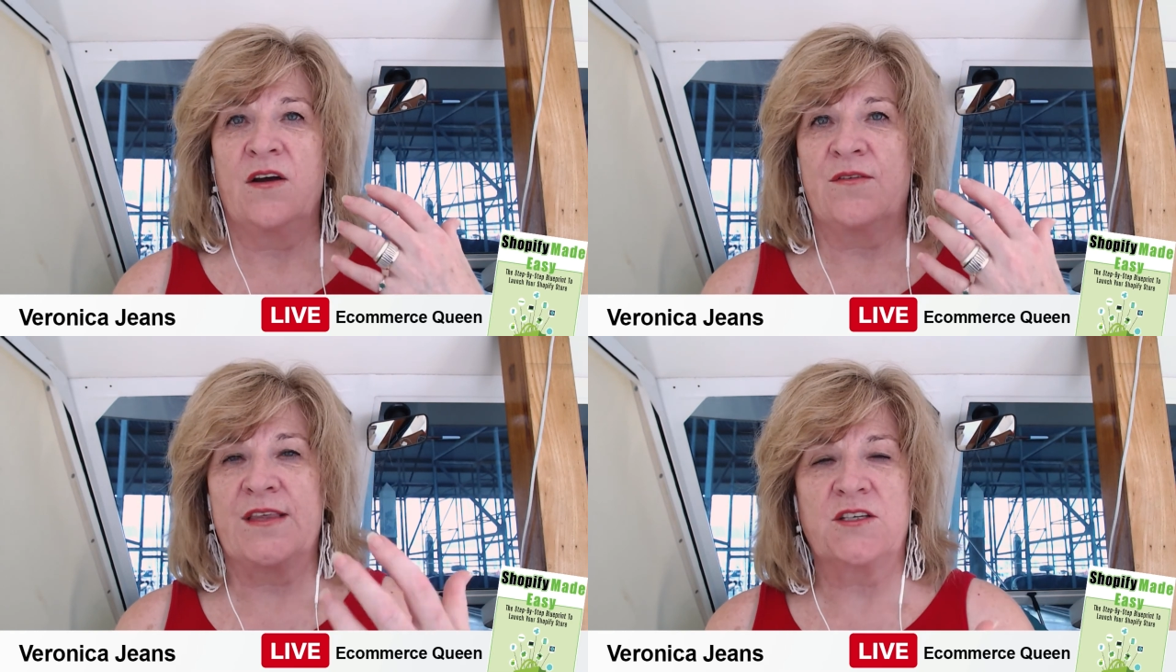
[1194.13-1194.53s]

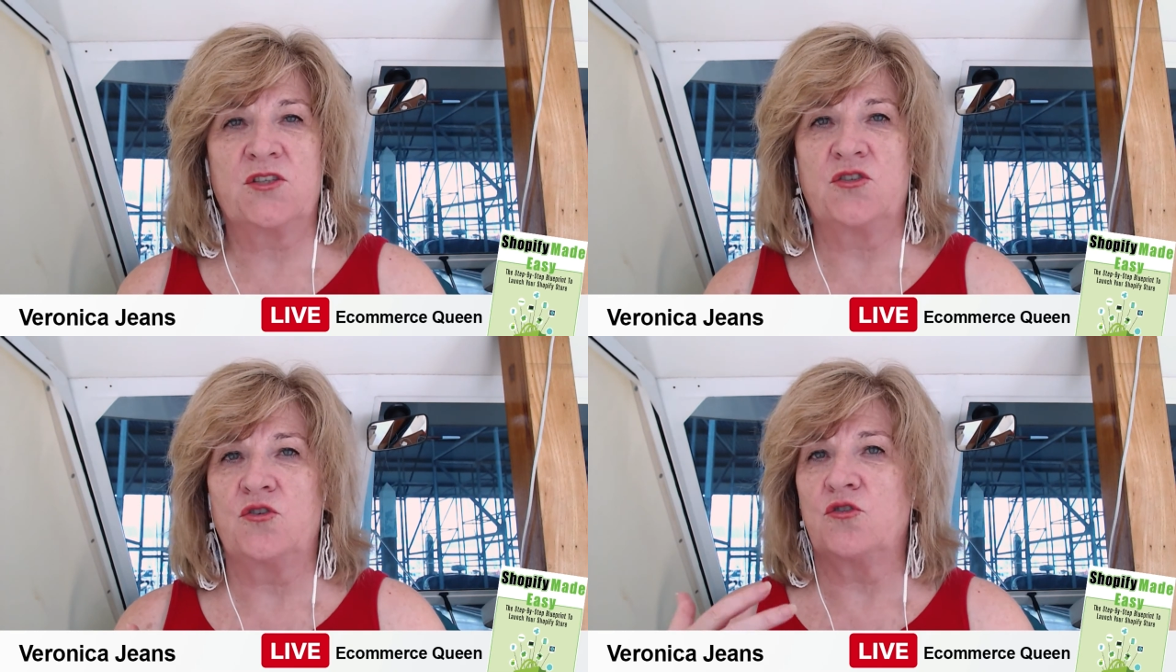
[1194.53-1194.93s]
things
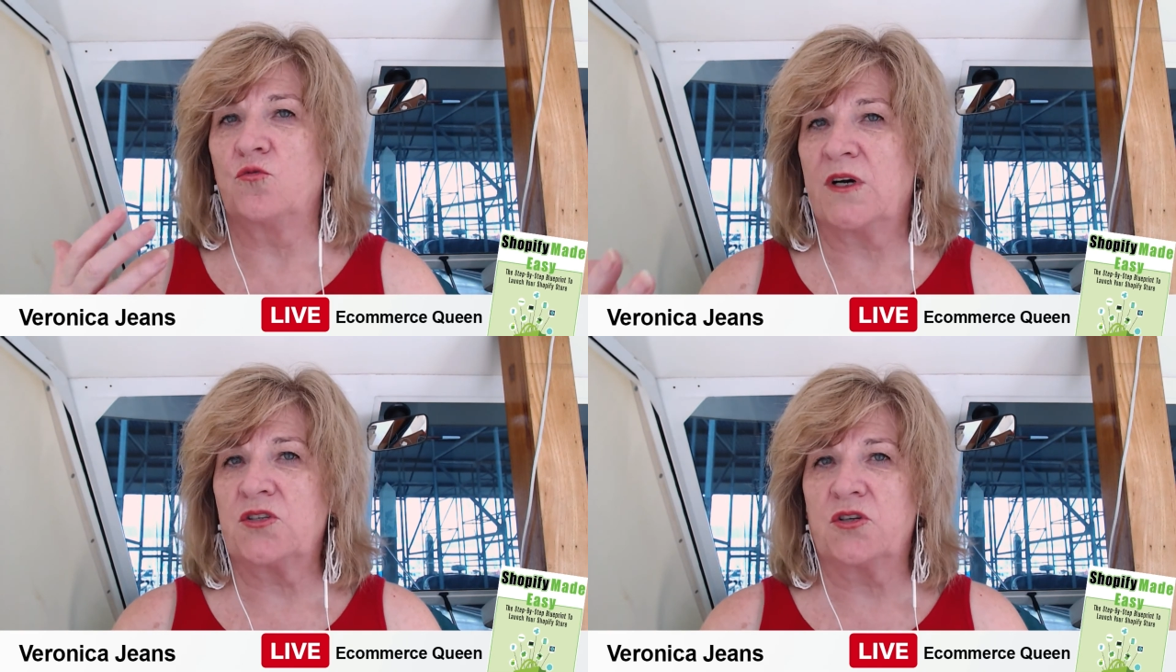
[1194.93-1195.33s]
to do and
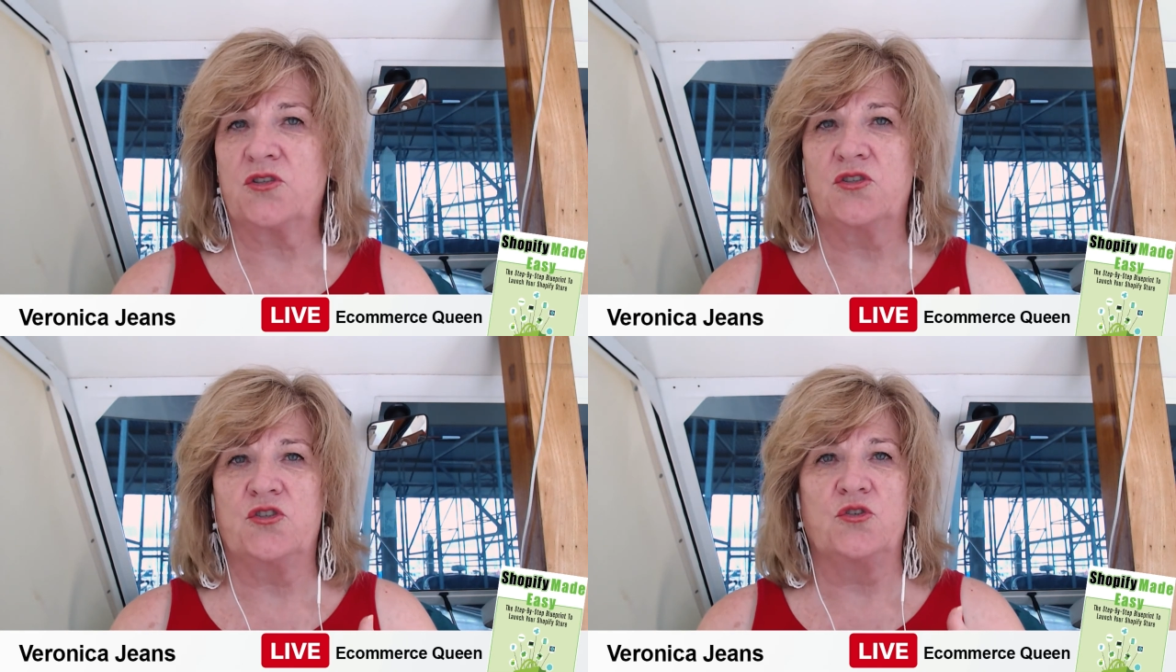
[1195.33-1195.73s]
what not
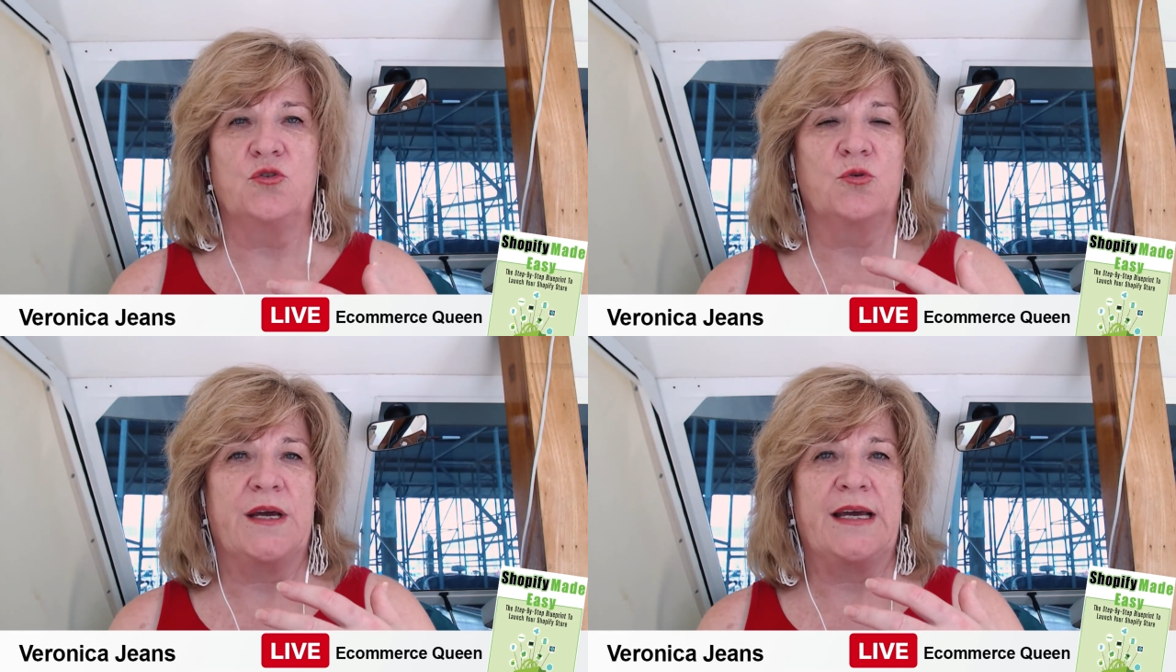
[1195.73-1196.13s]
to
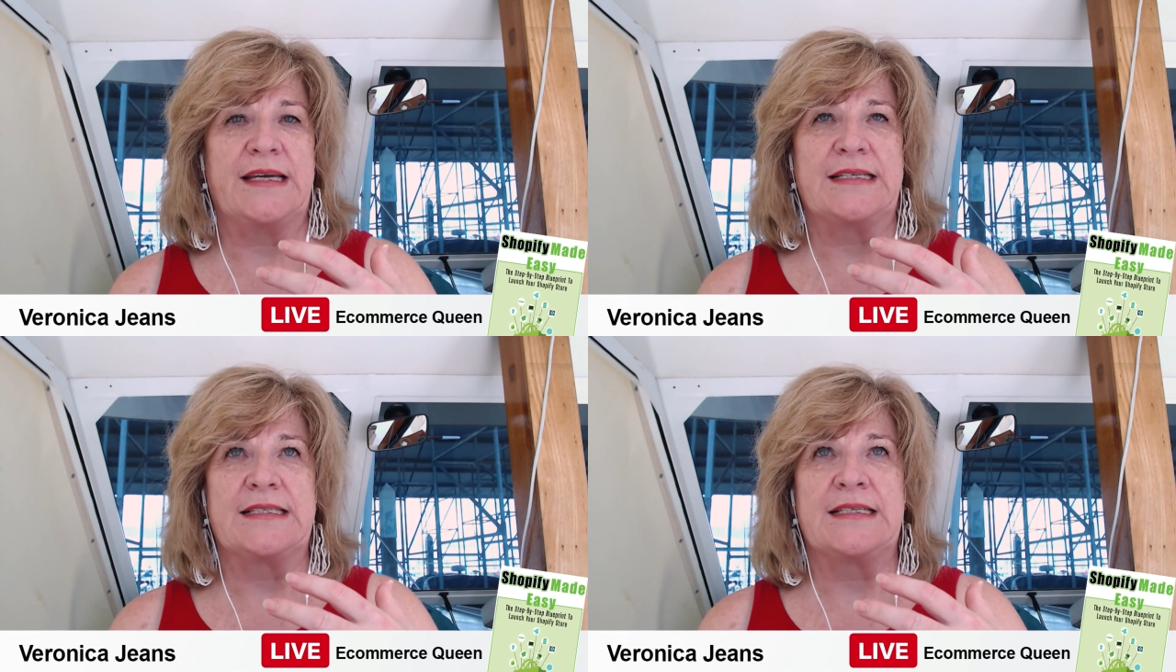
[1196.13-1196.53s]
do.
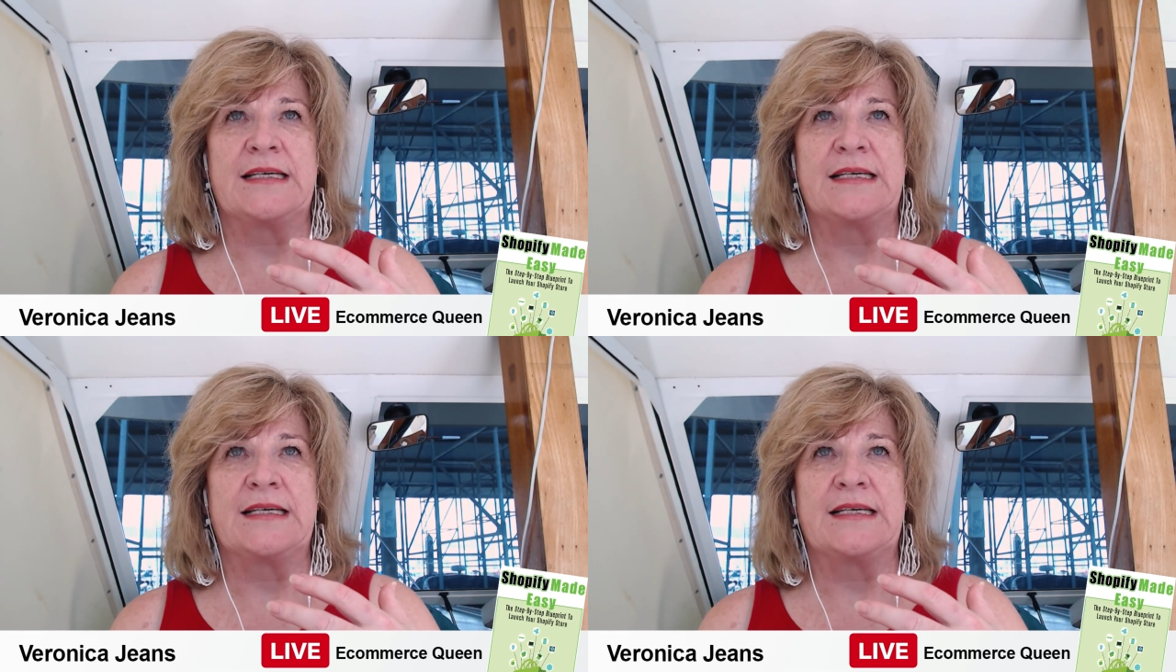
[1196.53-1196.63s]
And